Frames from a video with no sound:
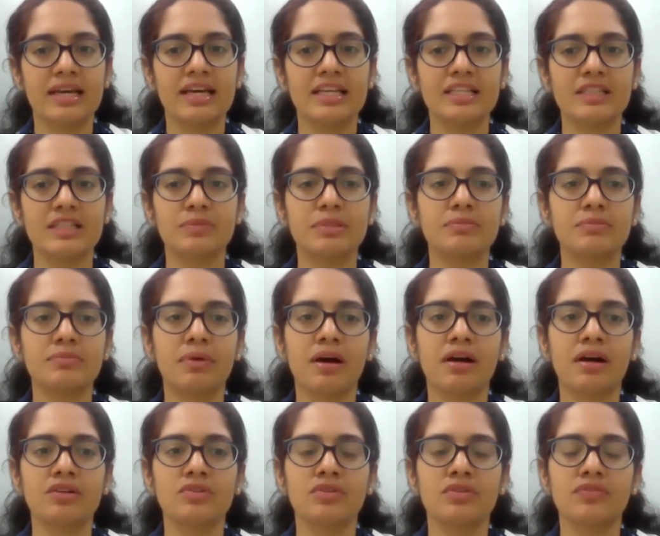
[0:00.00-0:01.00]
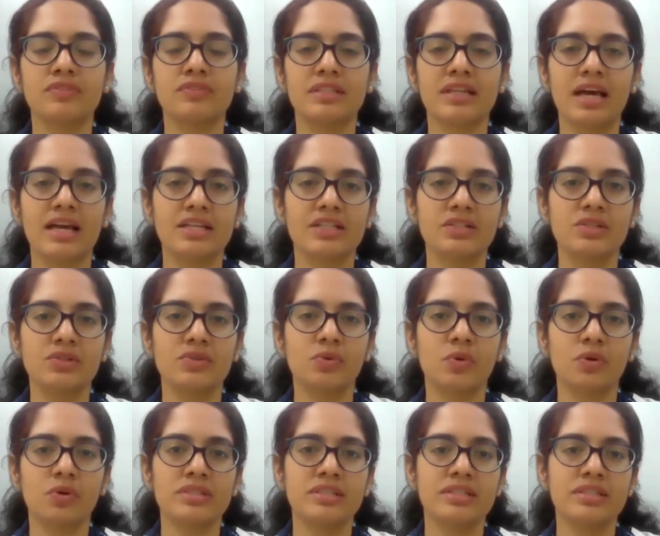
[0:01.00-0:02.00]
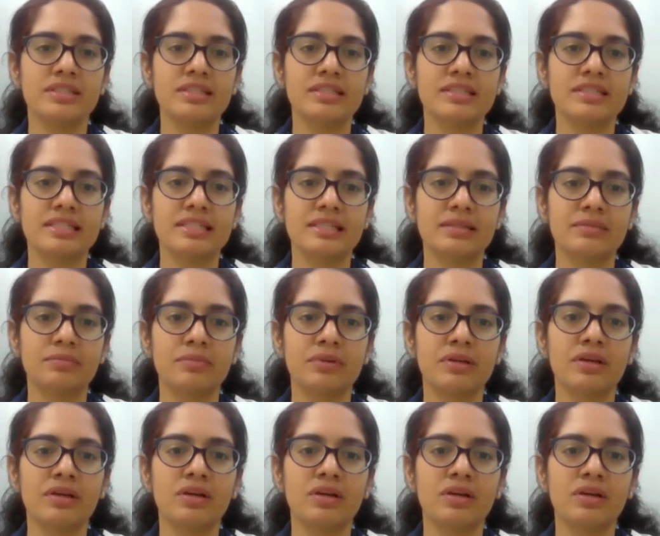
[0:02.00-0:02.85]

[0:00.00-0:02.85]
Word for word: has been part of the national coordinating team